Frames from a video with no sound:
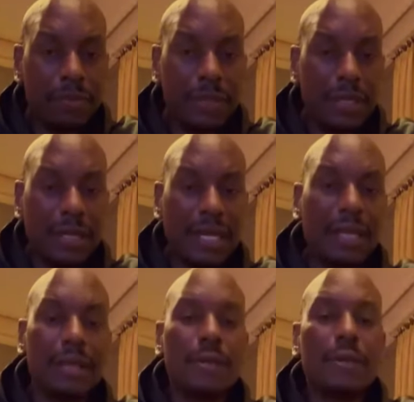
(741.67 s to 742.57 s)
that we
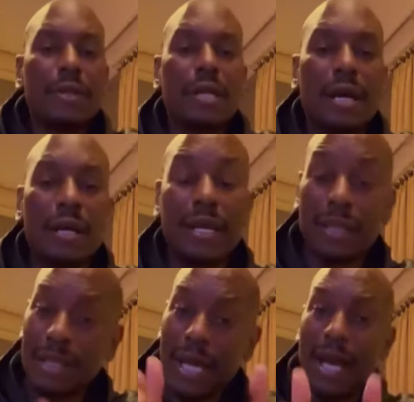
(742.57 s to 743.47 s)
put in the court
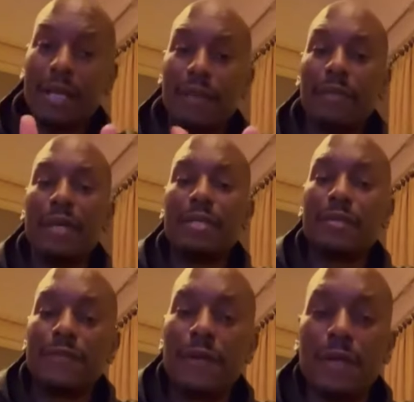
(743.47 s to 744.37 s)
doc, in the
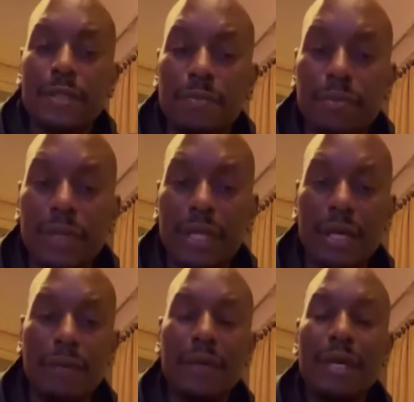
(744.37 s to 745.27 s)
documents, as far as the
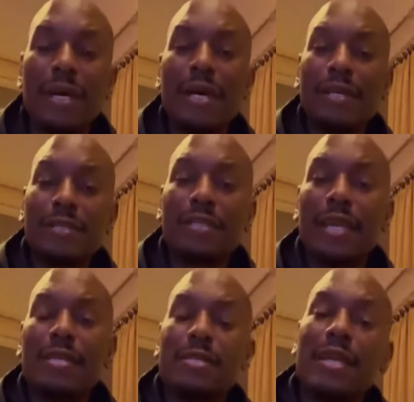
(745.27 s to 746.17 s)
prenup,
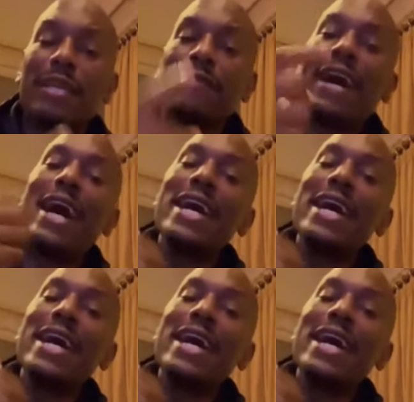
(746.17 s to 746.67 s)
states that